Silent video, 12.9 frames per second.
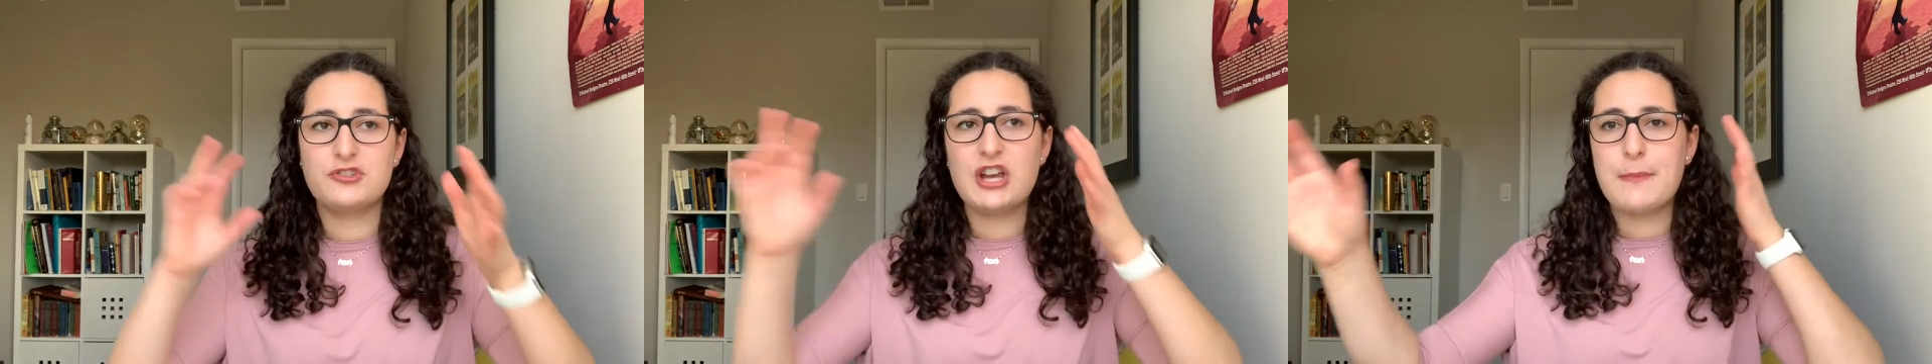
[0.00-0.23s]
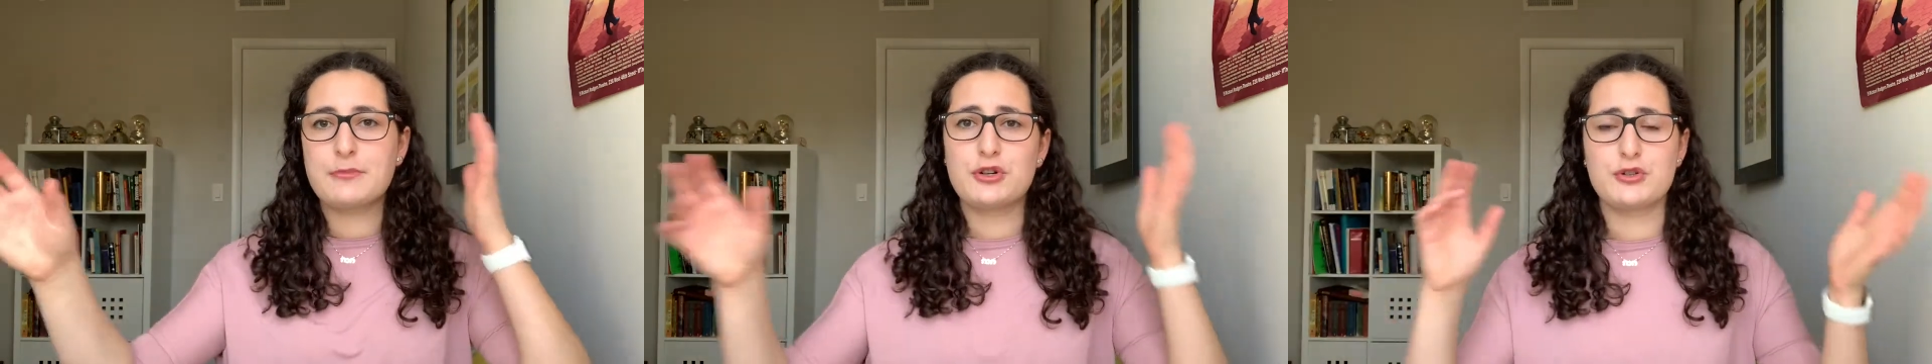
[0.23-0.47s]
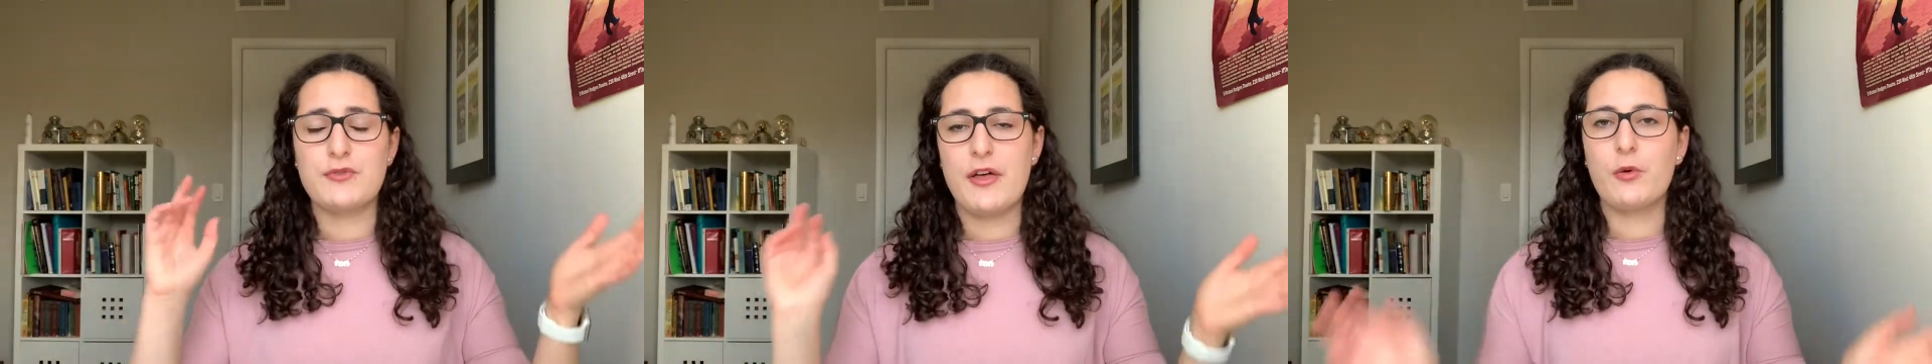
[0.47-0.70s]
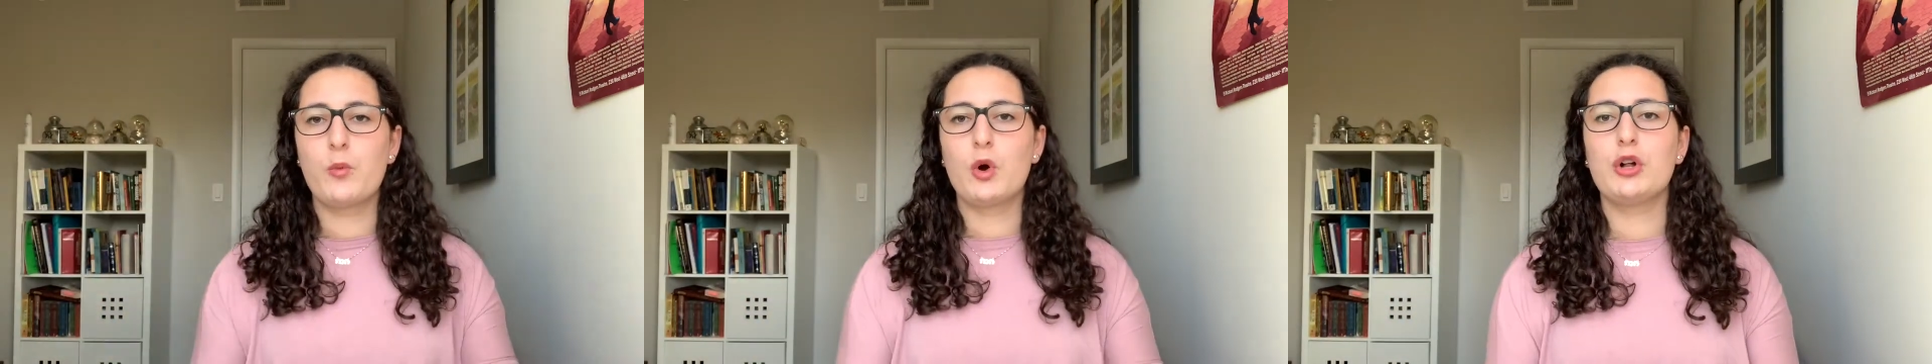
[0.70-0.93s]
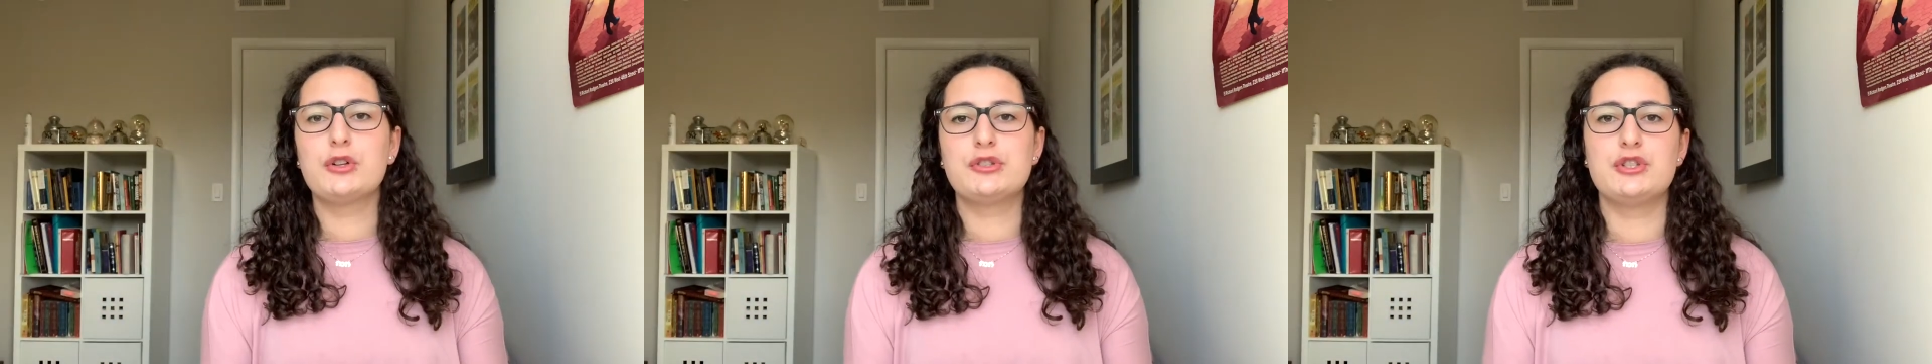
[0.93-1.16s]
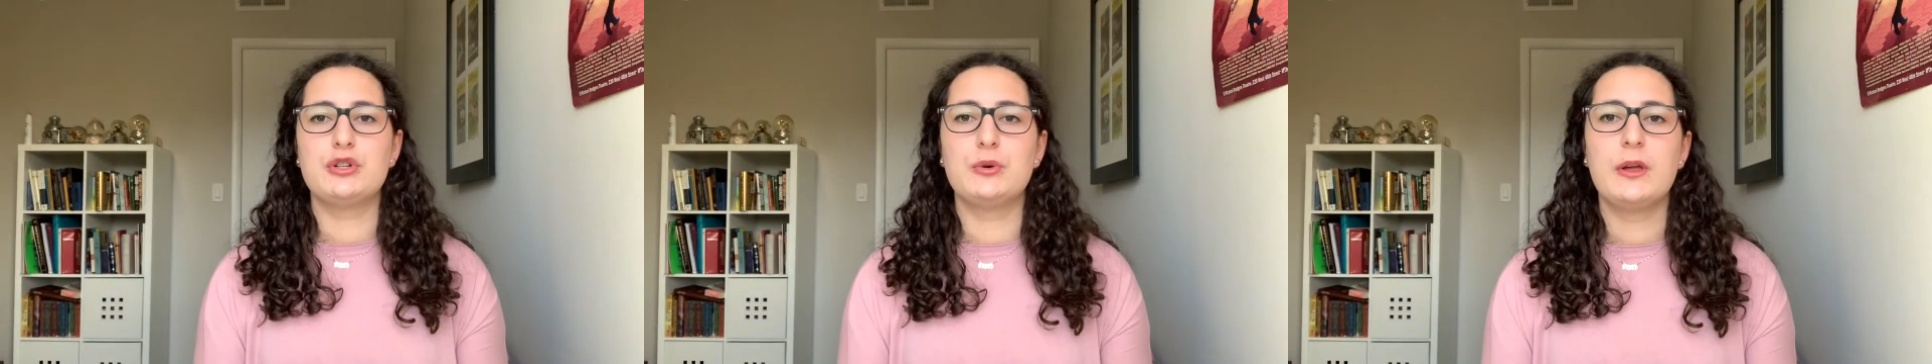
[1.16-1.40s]
chapters around the world
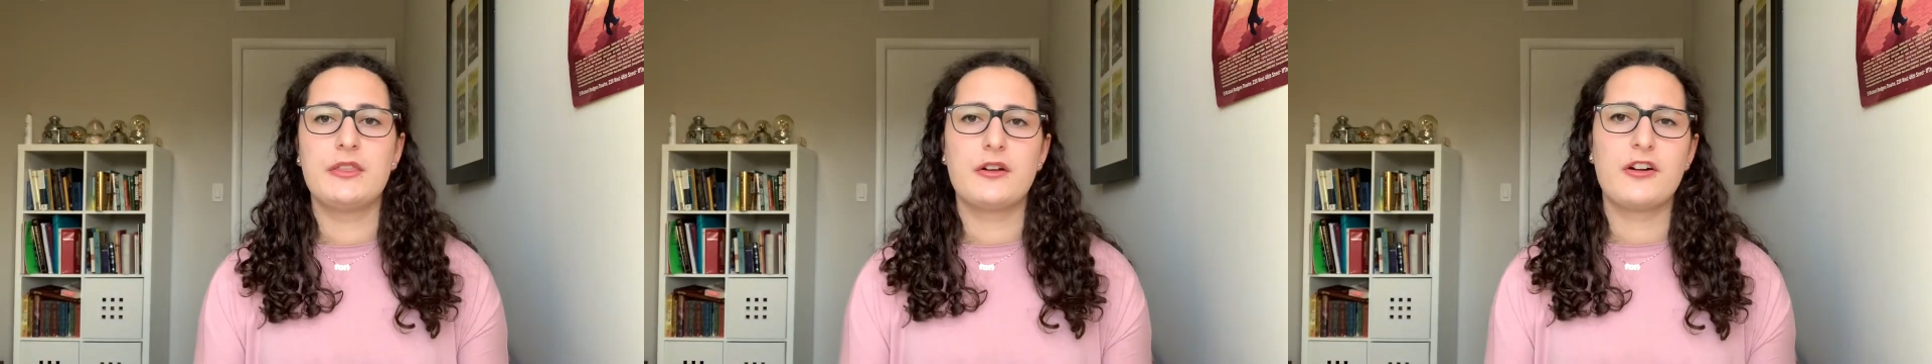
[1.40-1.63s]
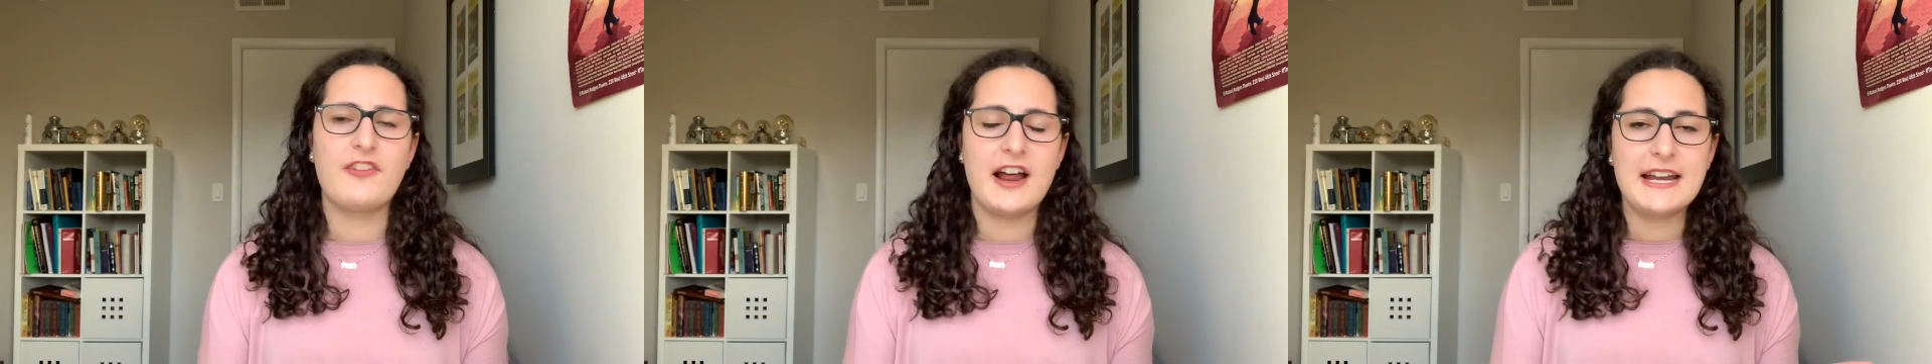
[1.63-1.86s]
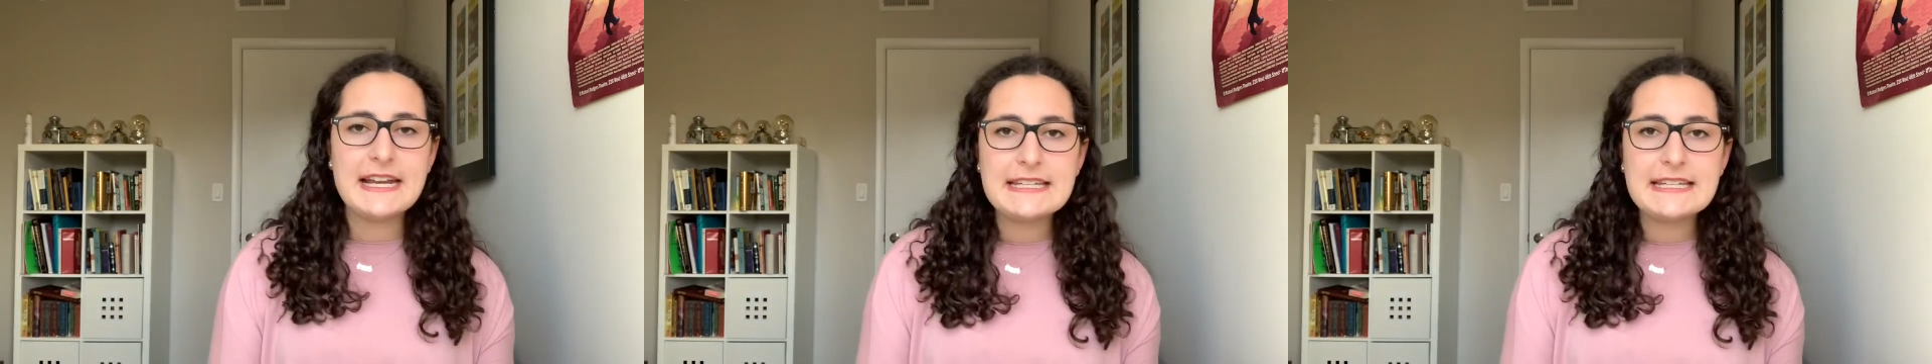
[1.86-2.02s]
do either a Friday night